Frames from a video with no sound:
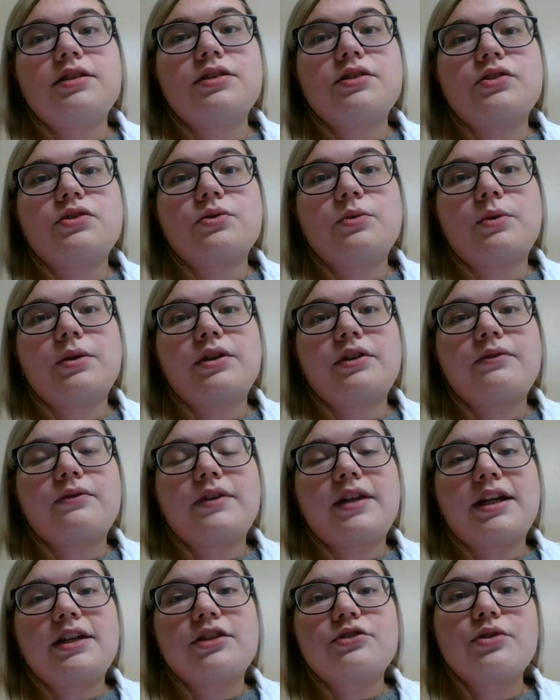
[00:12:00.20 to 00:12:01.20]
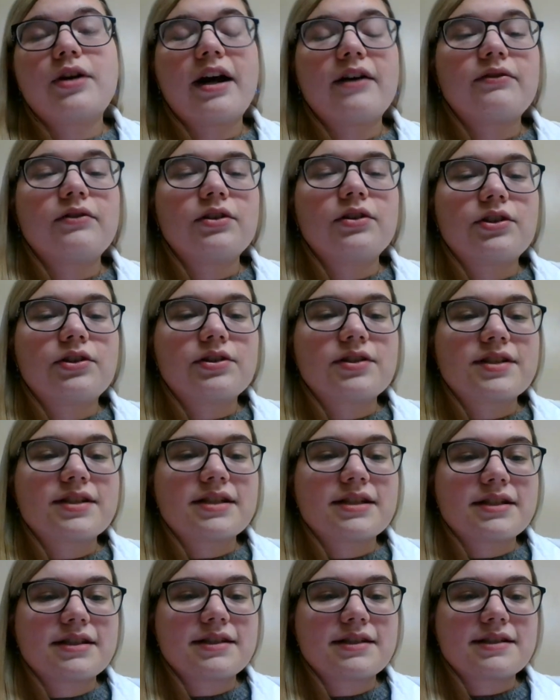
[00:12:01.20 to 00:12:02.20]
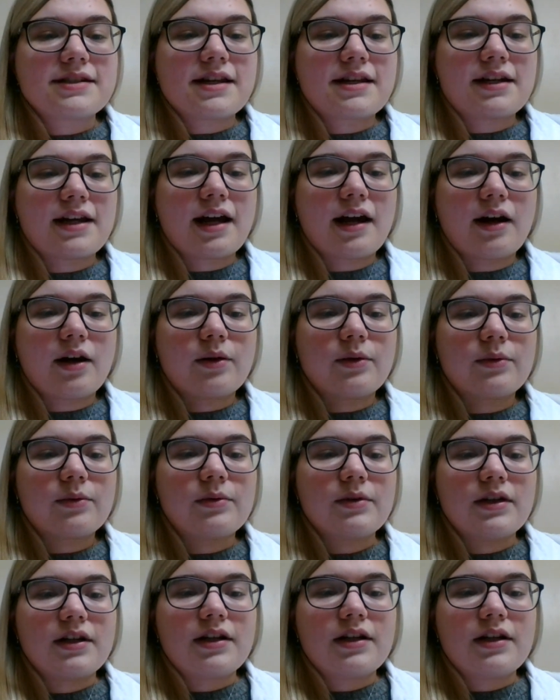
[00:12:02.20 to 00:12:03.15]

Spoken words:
sort of like travel nurses and how